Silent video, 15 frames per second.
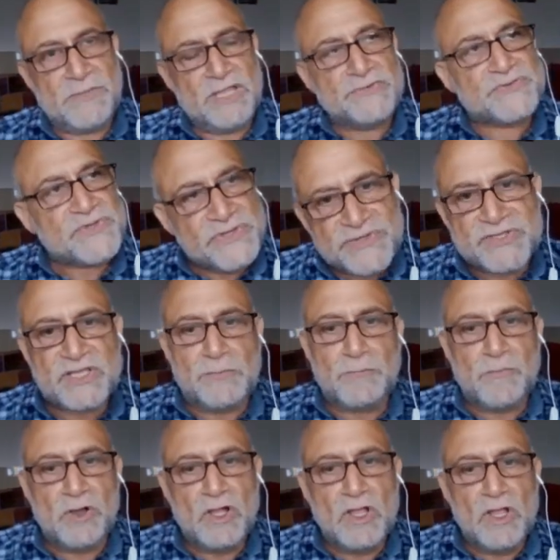
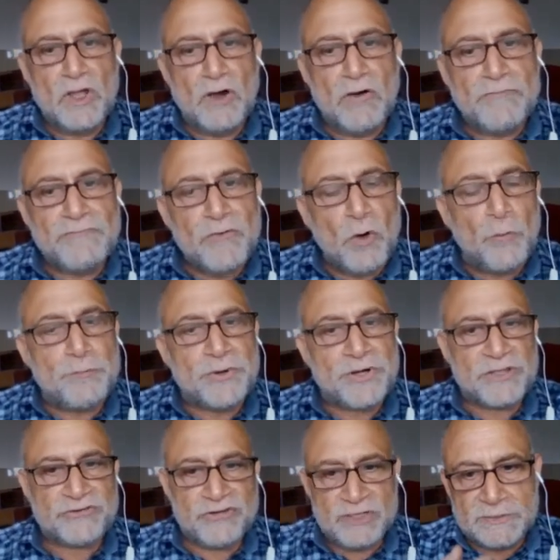system of
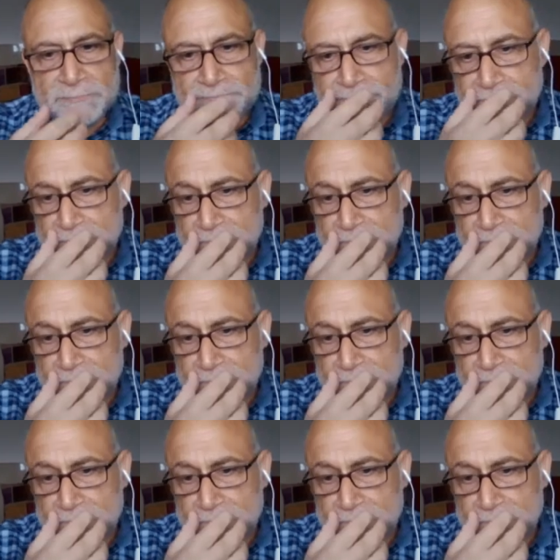oppression,